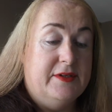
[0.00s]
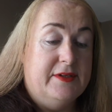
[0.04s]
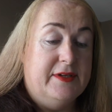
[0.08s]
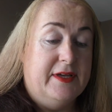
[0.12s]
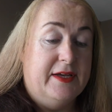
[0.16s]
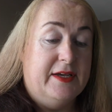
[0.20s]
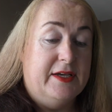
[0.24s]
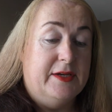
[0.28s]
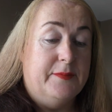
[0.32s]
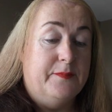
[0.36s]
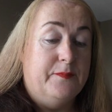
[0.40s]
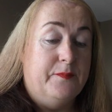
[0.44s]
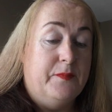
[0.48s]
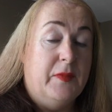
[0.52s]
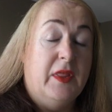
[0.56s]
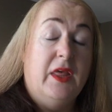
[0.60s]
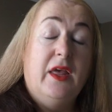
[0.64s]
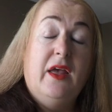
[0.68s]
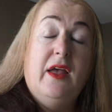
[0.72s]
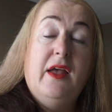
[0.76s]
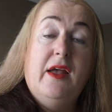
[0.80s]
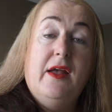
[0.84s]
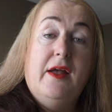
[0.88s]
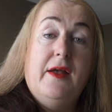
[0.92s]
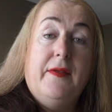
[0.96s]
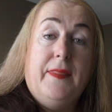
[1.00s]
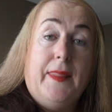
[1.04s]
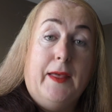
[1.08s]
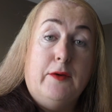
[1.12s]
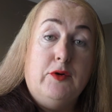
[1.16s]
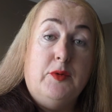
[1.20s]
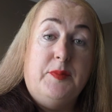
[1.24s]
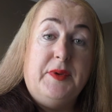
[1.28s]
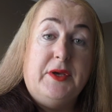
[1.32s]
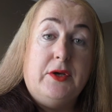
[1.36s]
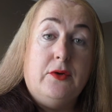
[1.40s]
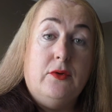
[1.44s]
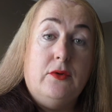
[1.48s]
That
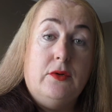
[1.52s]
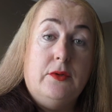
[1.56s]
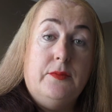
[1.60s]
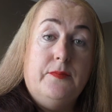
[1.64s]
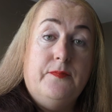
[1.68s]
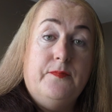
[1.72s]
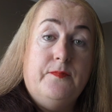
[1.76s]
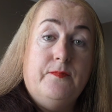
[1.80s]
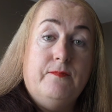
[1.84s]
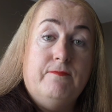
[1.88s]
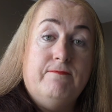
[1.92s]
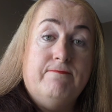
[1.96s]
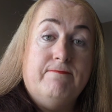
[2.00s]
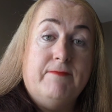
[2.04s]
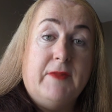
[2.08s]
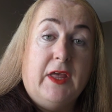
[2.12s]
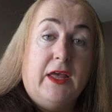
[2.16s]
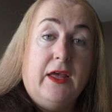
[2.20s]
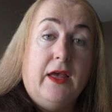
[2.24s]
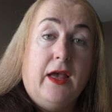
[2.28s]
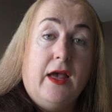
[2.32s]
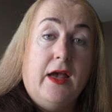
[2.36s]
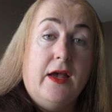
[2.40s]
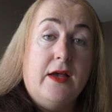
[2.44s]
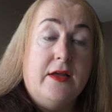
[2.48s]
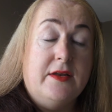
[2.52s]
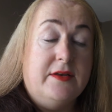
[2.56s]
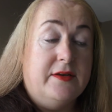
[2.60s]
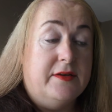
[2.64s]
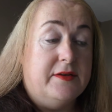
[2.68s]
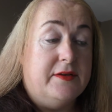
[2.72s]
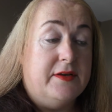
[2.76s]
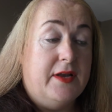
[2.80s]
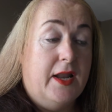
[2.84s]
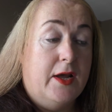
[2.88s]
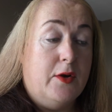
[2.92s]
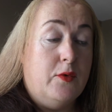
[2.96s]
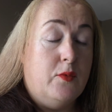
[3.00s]
would be cool.
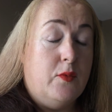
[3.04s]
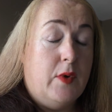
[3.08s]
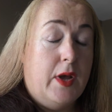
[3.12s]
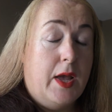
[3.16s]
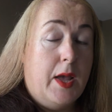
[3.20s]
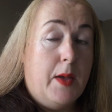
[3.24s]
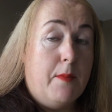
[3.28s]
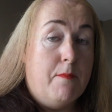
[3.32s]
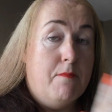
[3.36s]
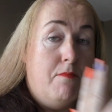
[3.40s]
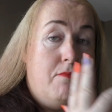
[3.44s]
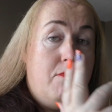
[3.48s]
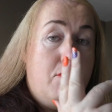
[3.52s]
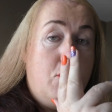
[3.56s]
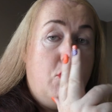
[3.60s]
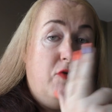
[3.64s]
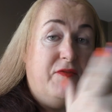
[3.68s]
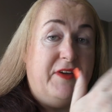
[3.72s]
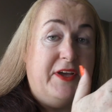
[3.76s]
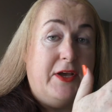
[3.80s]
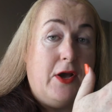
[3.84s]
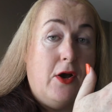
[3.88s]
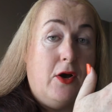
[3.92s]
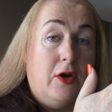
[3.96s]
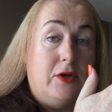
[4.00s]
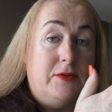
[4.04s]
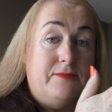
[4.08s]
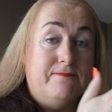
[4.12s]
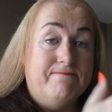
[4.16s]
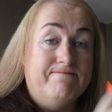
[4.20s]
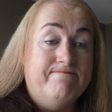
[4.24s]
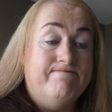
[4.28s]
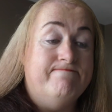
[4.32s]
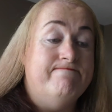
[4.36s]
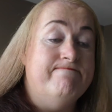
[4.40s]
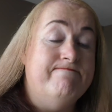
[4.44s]
And now we're moving on.